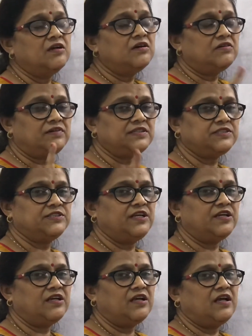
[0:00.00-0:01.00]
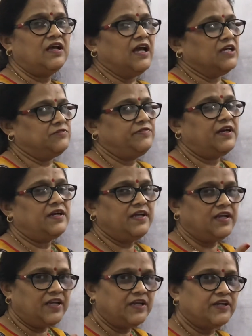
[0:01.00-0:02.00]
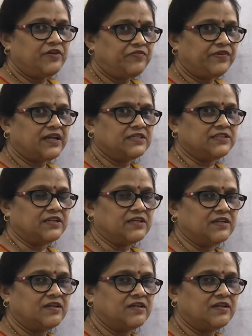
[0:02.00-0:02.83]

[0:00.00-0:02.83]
First thing, as we are dealing refraction,